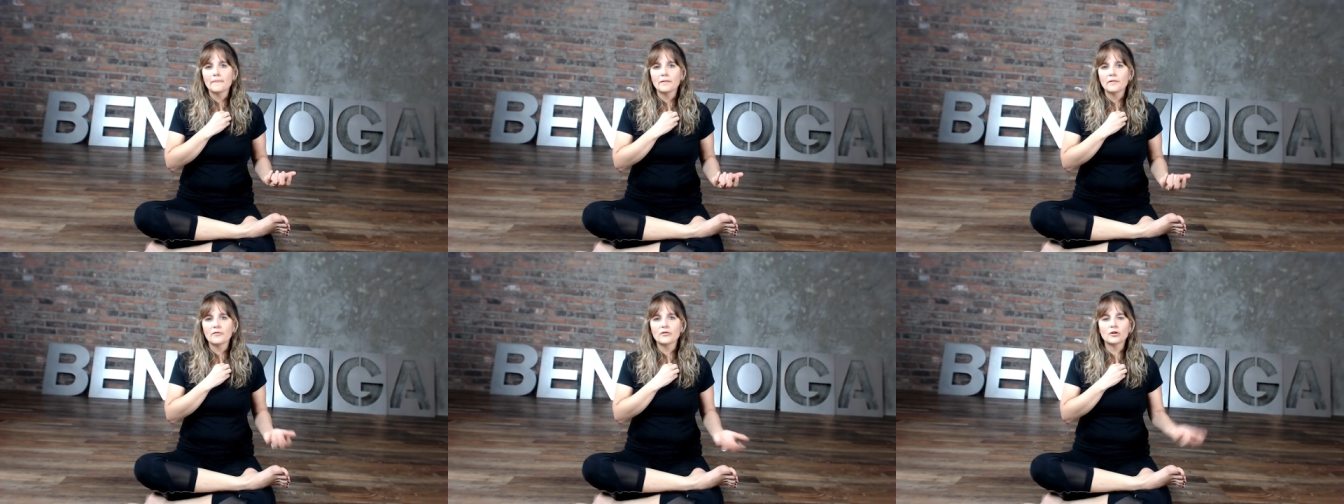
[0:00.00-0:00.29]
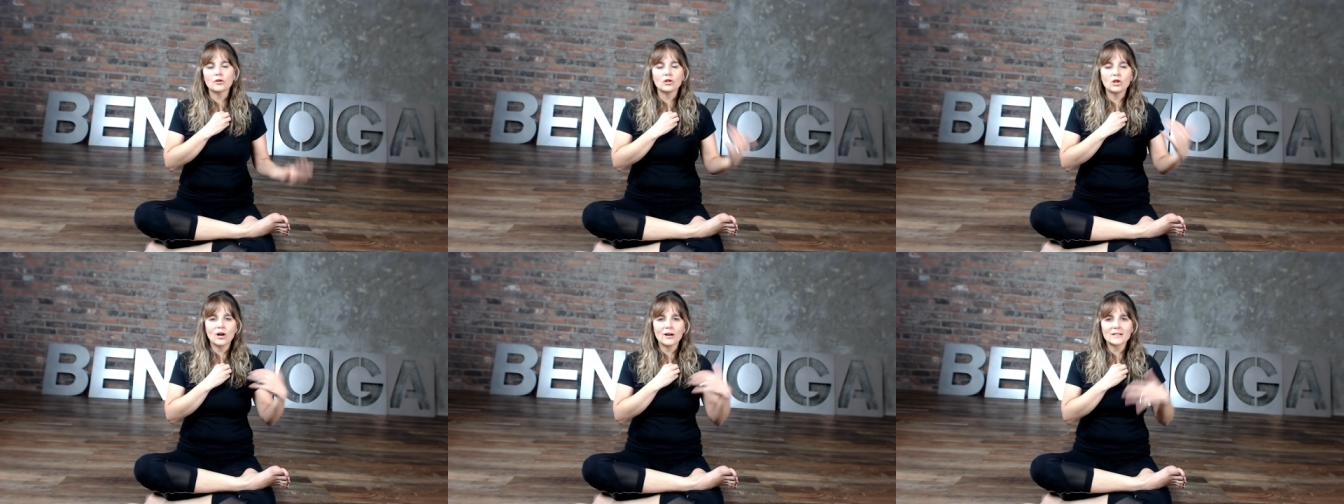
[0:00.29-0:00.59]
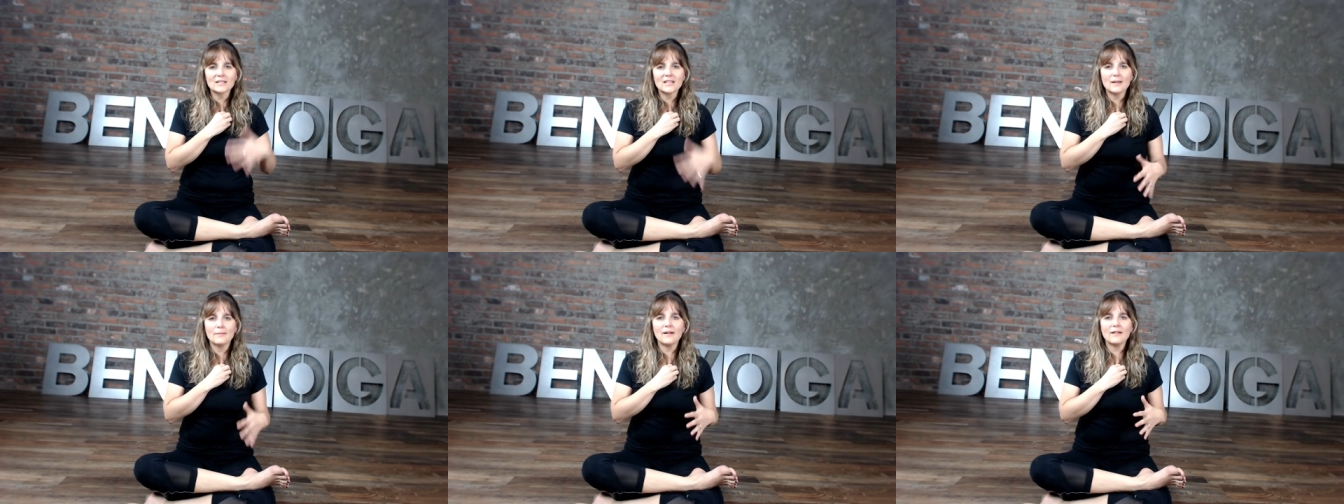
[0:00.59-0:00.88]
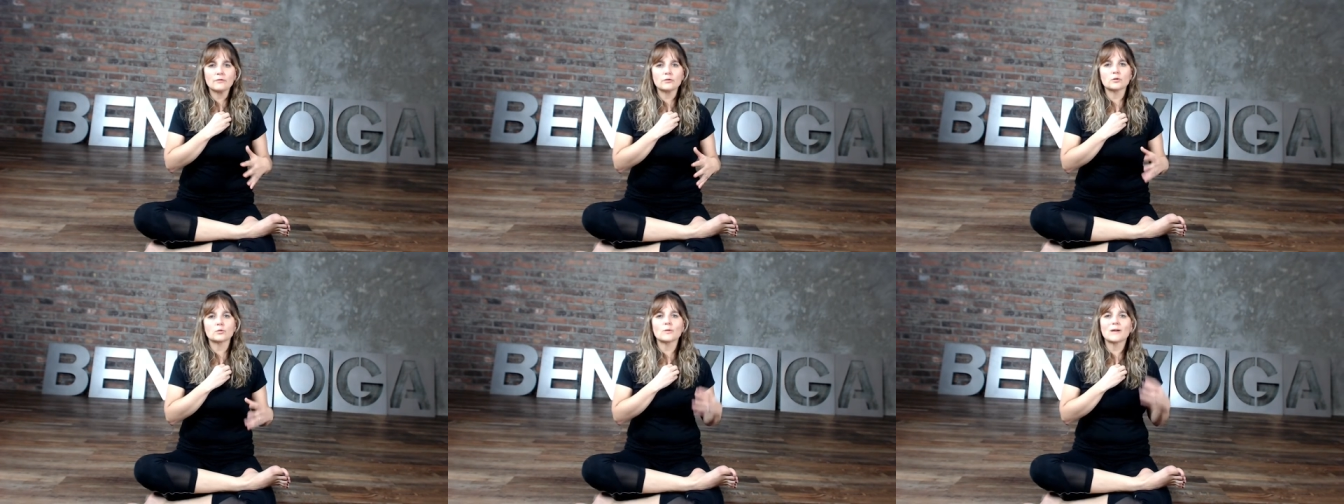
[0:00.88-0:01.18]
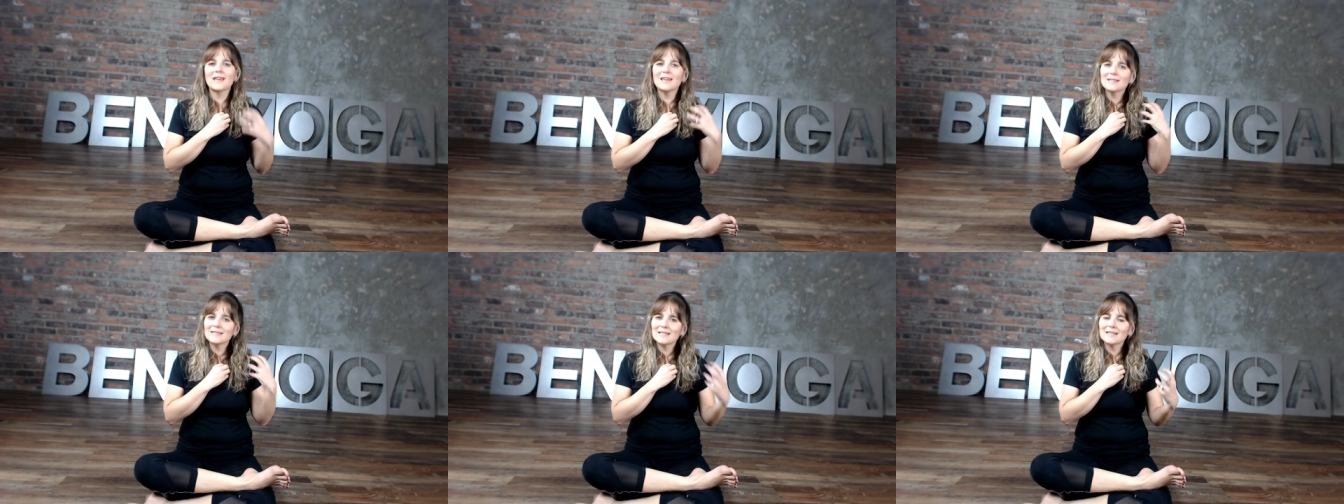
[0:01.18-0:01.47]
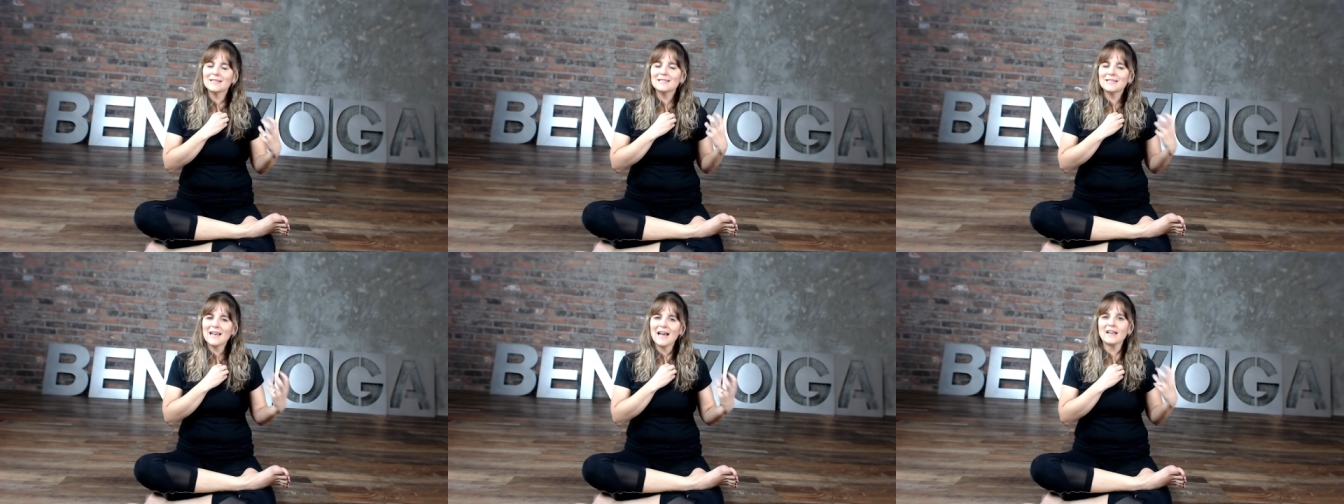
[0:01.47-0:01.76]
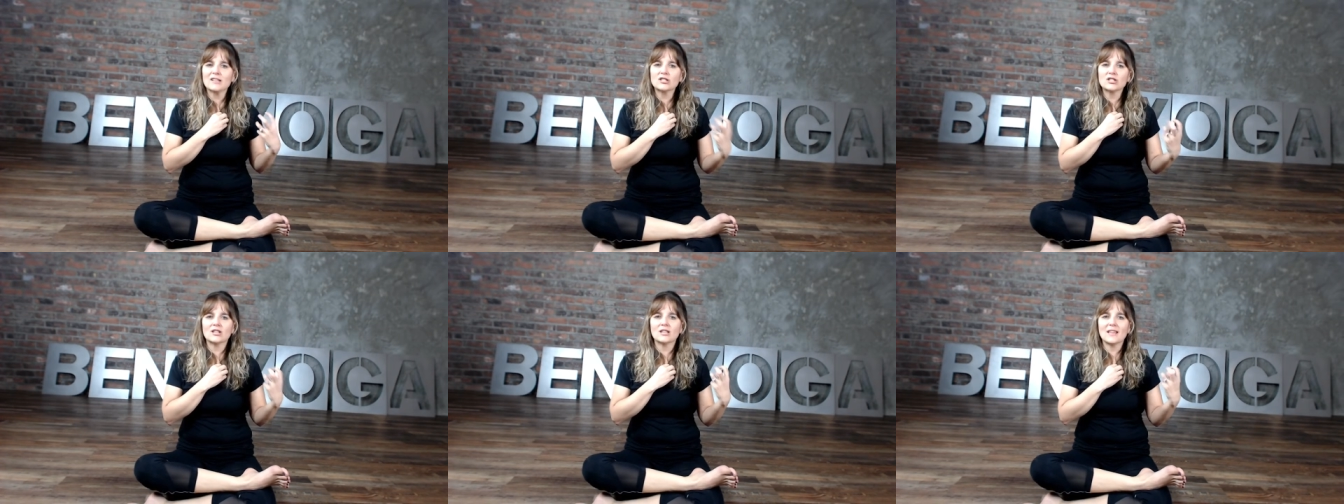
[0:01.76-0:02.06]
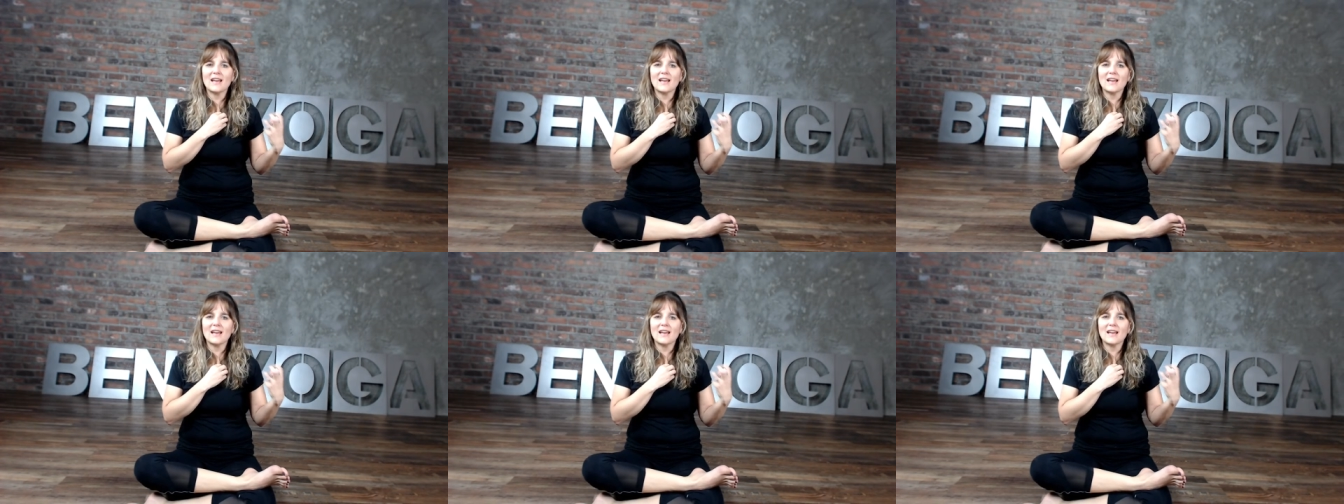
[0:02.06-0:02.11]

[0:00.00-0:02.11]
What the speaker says: for a long time afterwards. We can't stay attached to